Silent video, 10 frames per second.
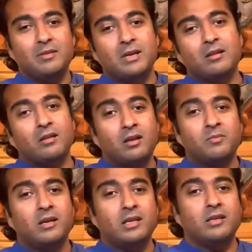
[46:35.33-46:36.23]
He made a lot
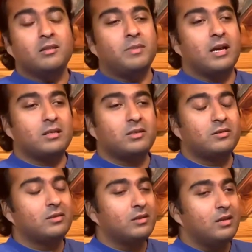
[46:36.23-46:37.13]
of money in the
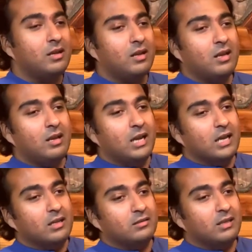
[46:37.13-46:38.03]
past,
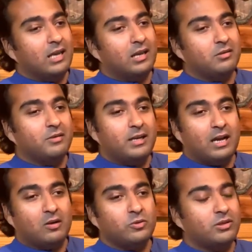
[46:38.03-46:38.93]
and he had a great
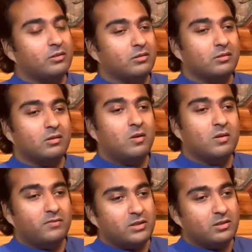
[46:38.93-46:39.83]
house and
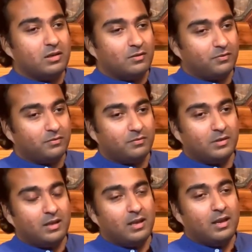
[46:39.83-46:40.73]
all of this stuff.
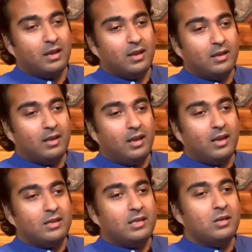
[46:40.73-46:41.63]

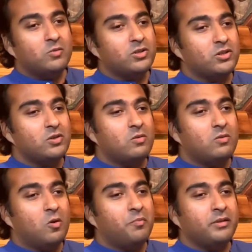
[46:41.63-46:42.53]
And he was
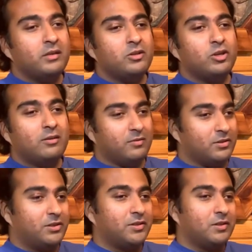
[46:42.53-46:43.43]
so openly
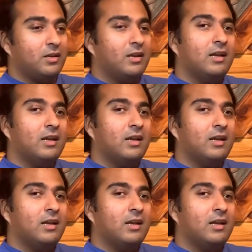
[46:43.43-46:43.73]
generous.